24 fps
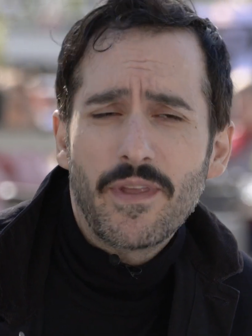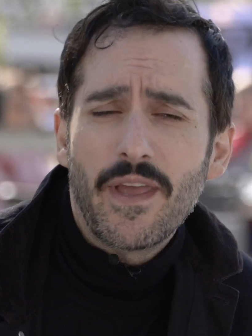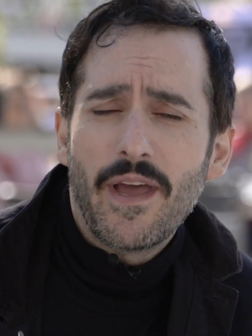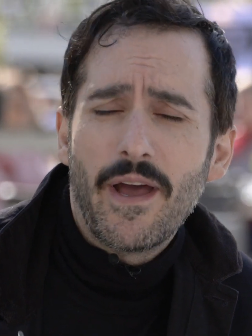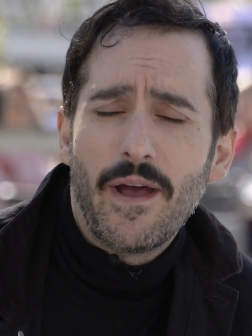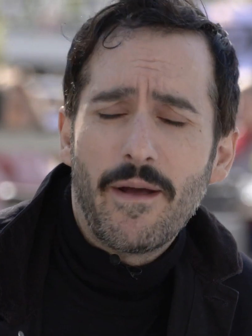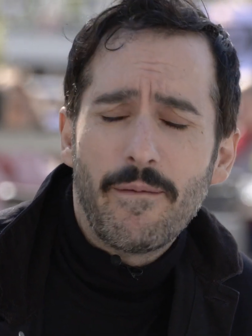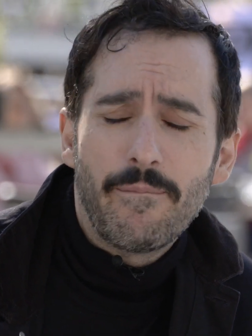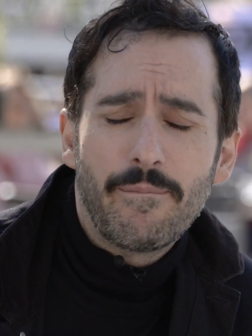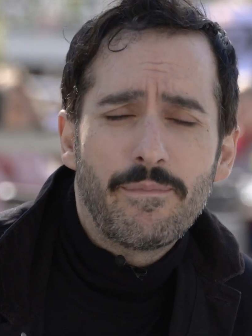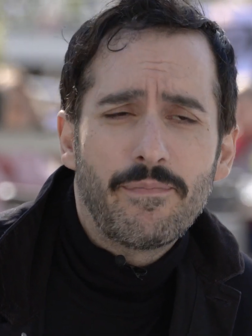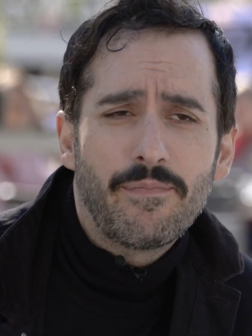
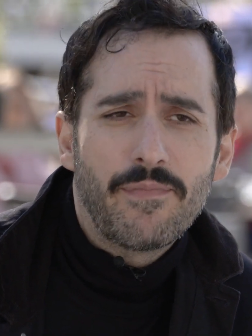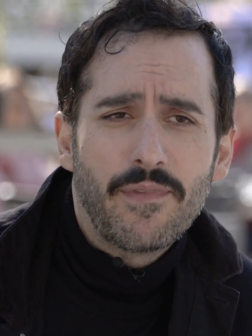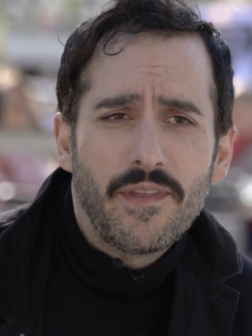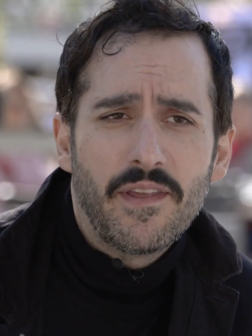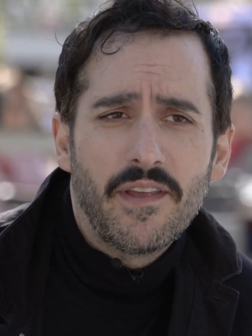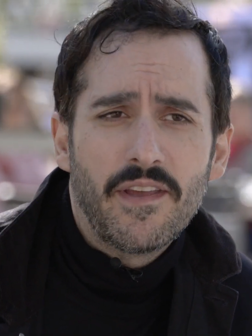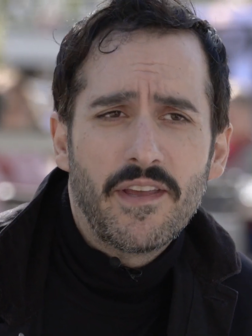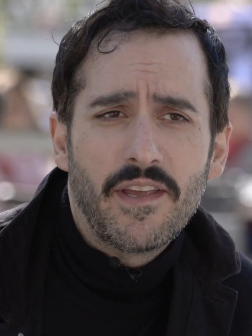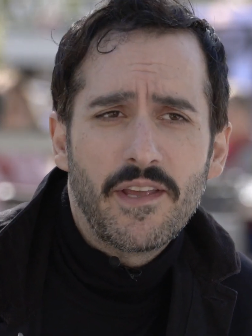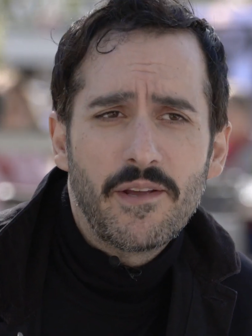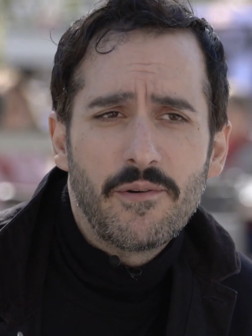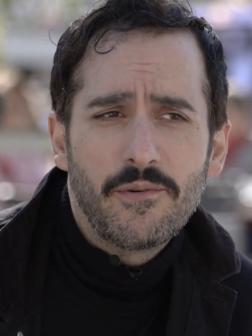yeah
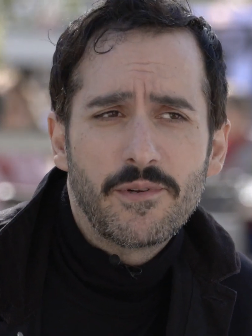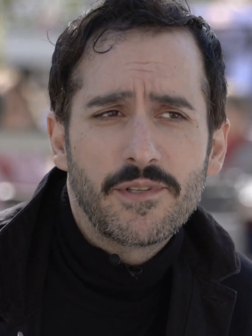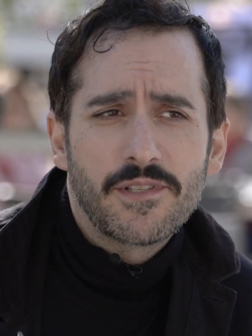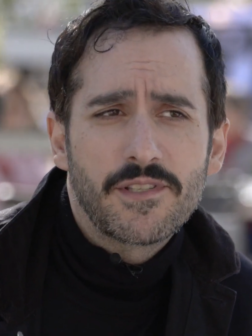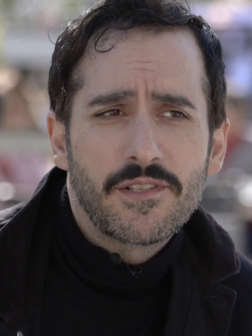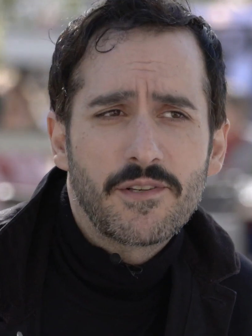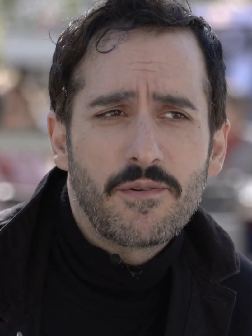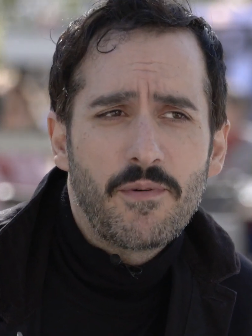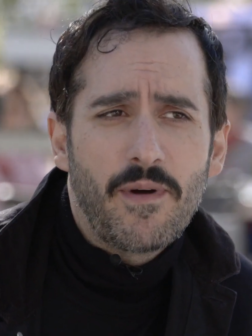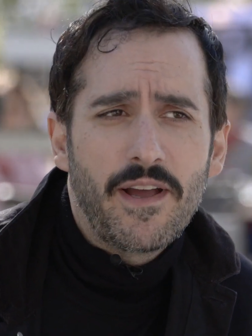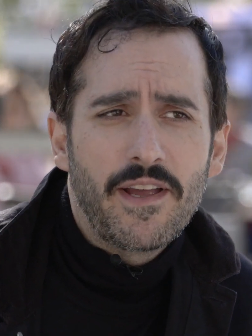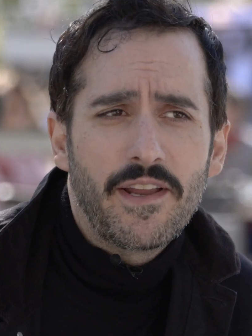it
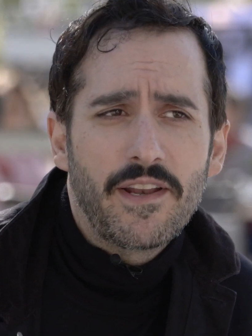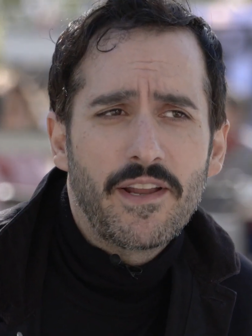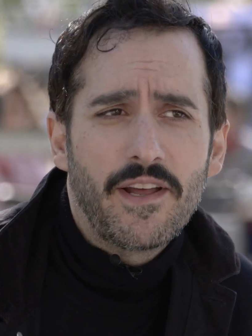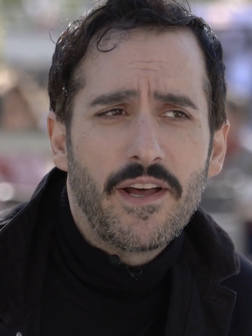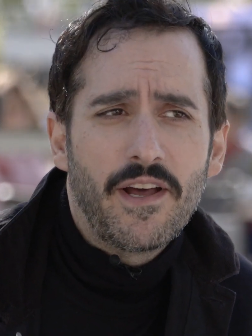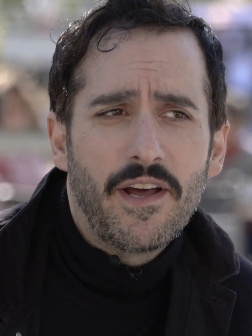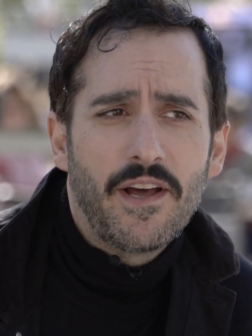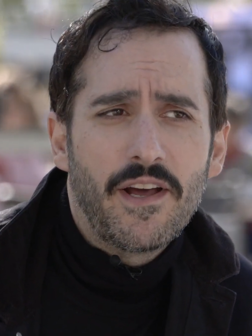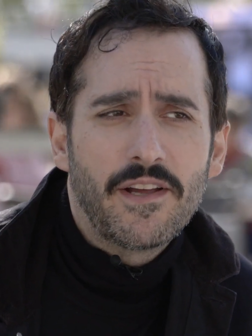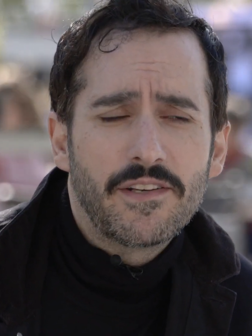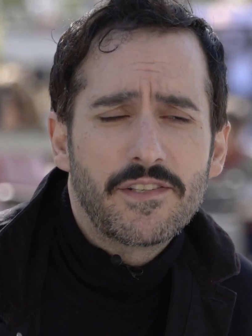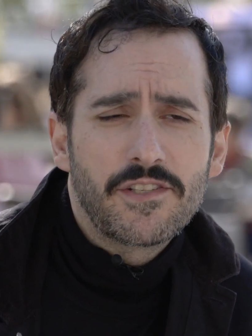was quite
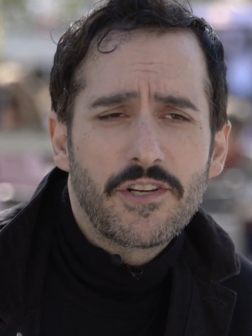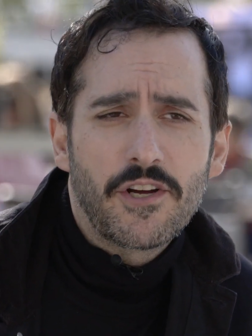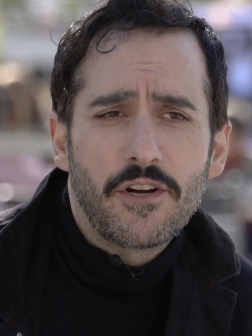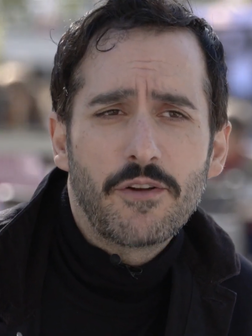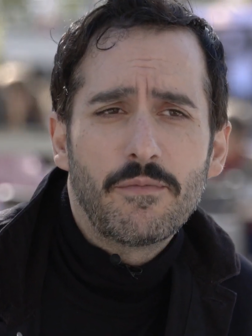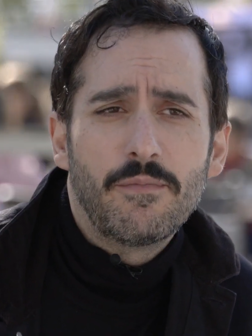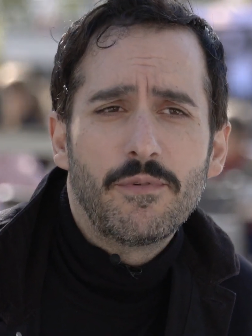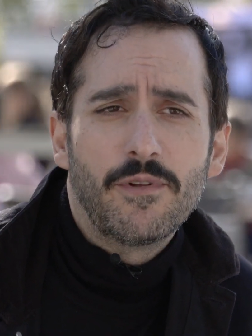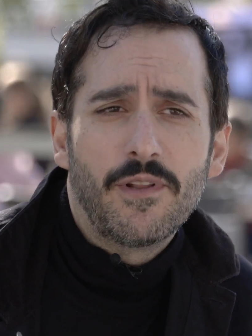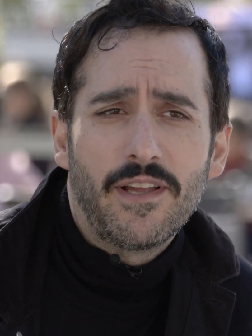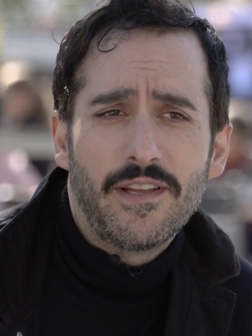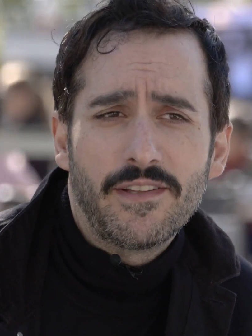a
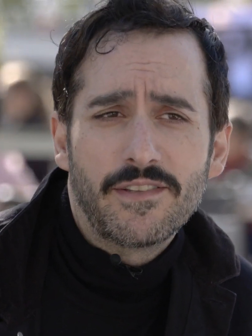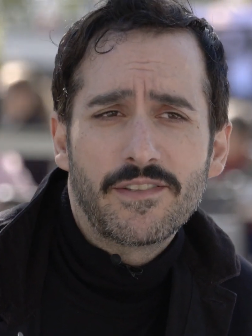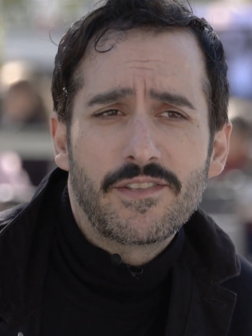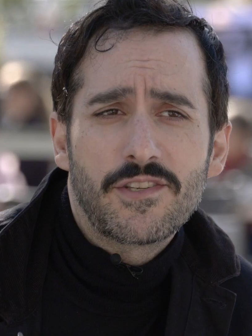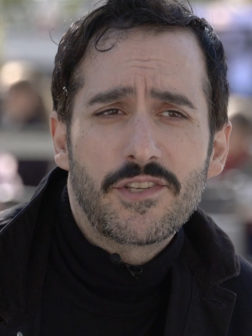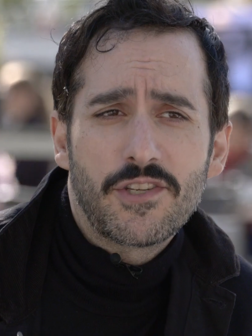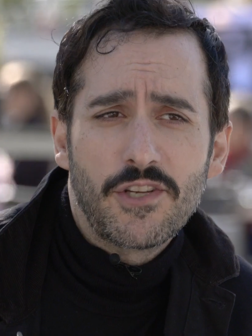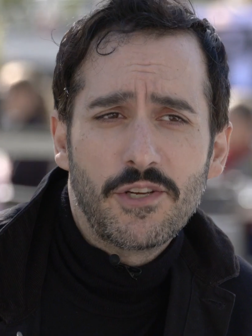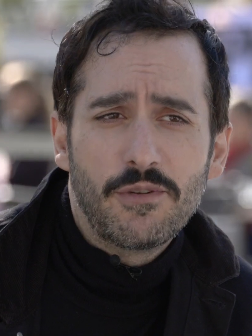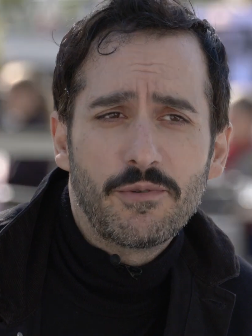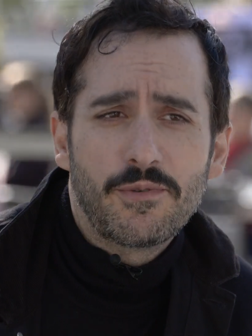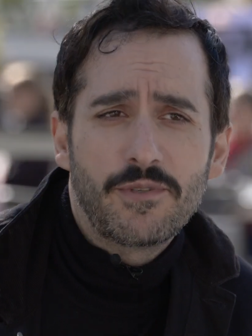turbulent
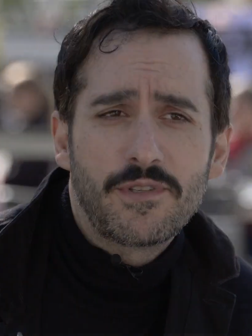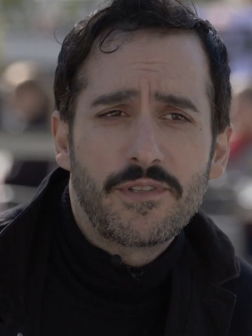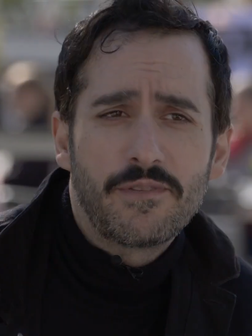shoot.